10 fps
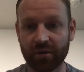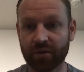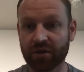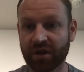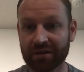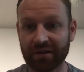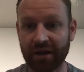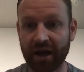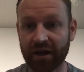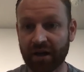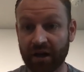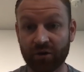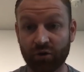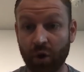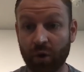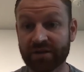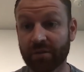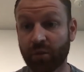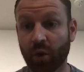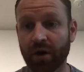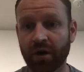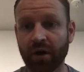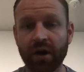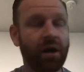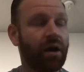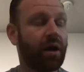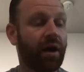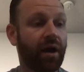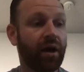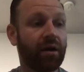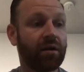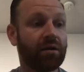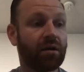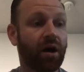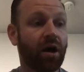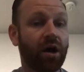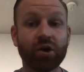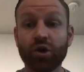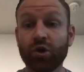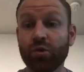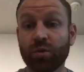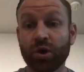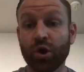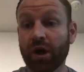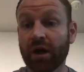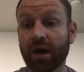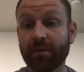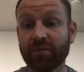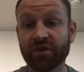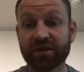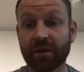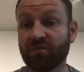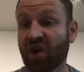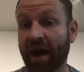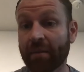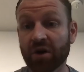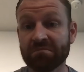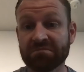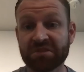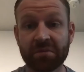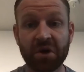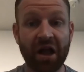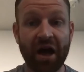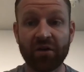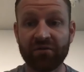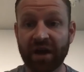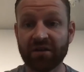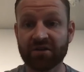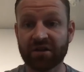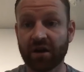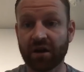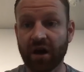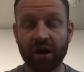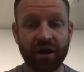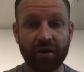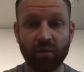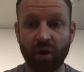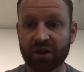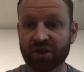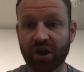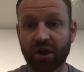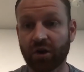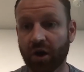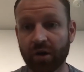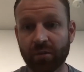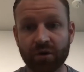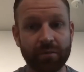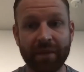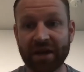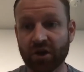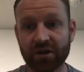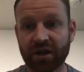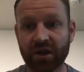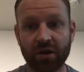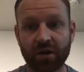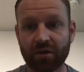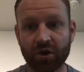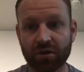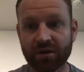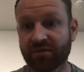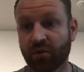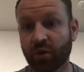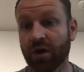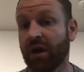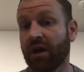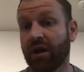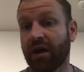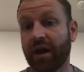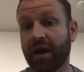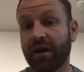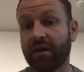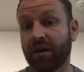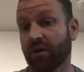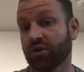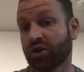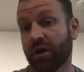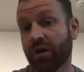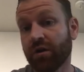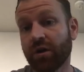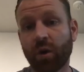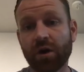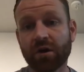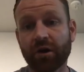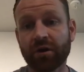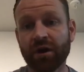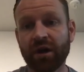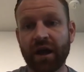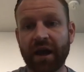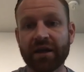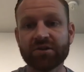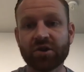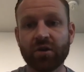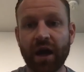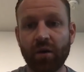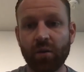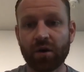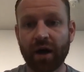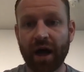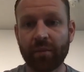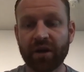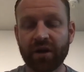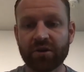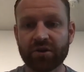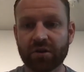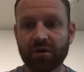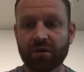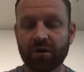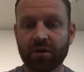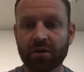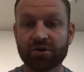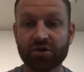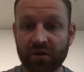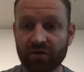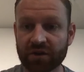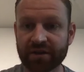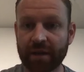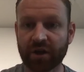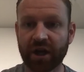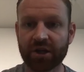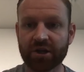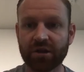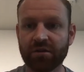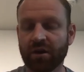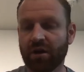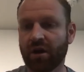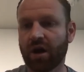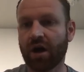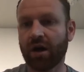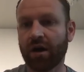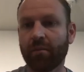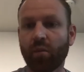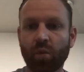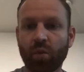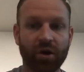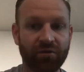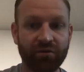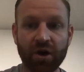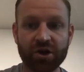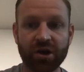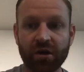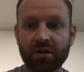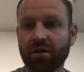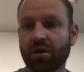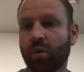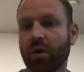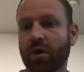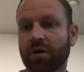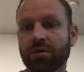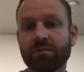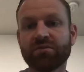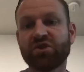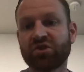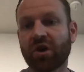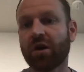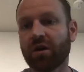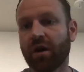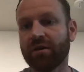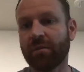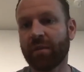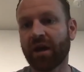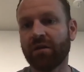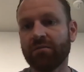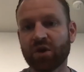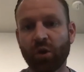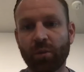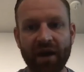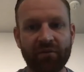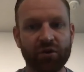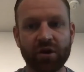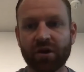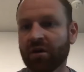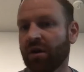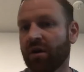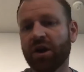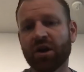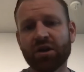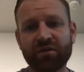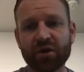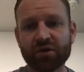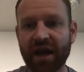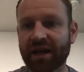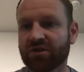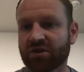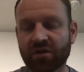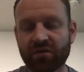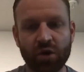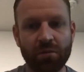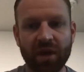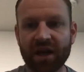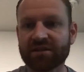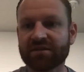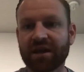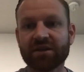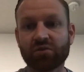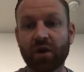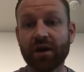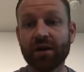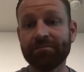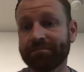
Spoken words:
There's a lot of kind of growing support. And you hook it up to some timer, some cloud event, a CloudWatch alarm or metric that you can listen for, and it'll trigger your workload. And so now what'll happen is your serverless application, your function will start on demand. You'll pay for the few seconds or the few minutes that it's running.